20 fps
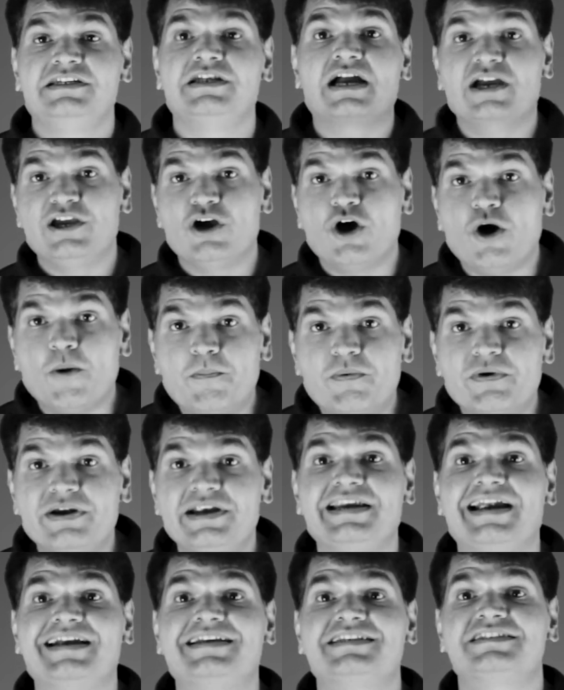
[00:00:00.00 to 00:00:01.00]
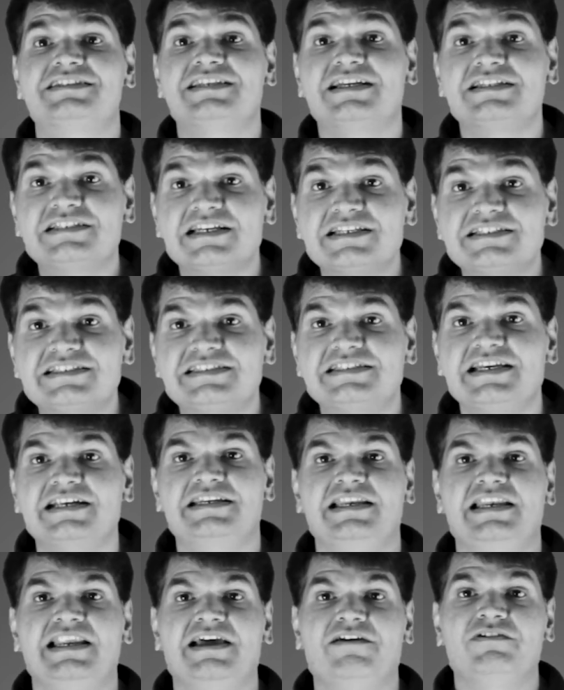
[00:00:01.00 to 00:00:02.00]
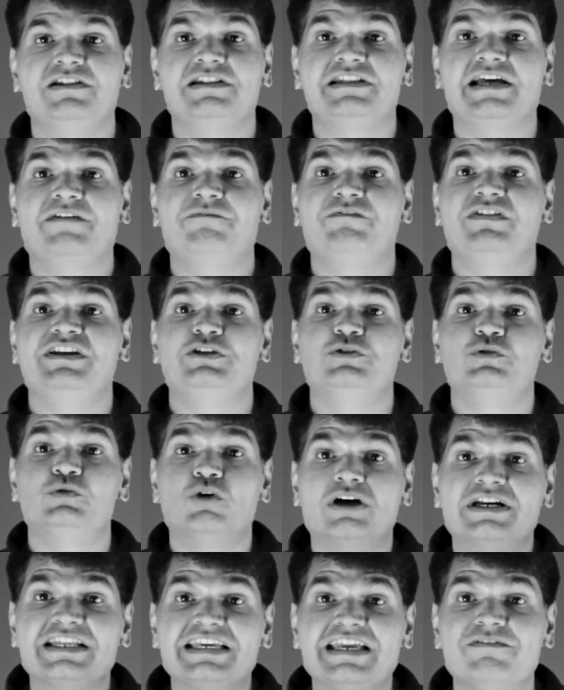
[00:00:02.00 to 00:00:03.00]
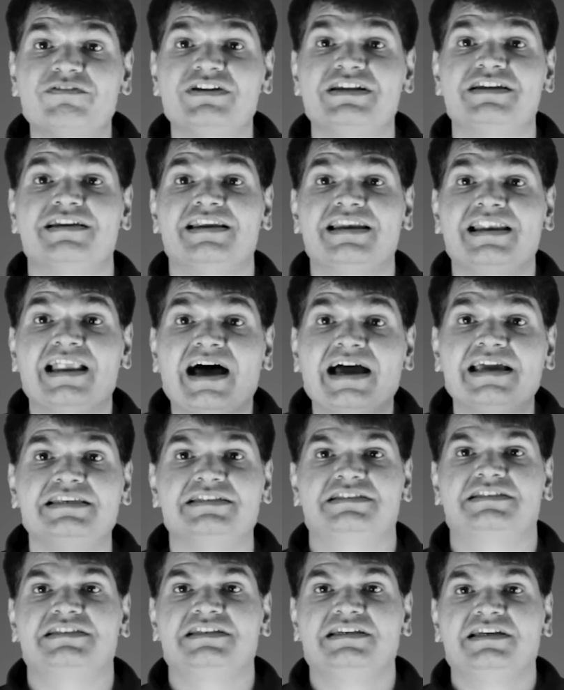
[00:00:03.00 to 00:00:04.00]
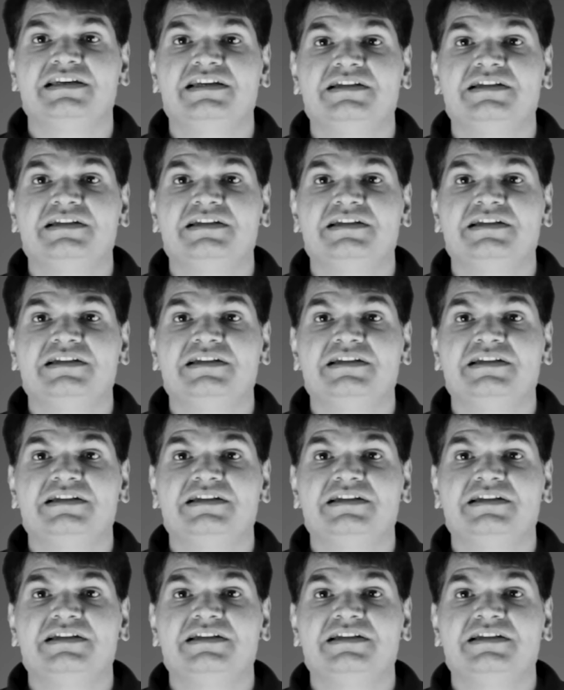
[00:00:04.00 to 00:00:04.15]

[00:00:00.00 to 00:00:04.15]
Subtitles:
They operate at such a subtle level that we do not even realize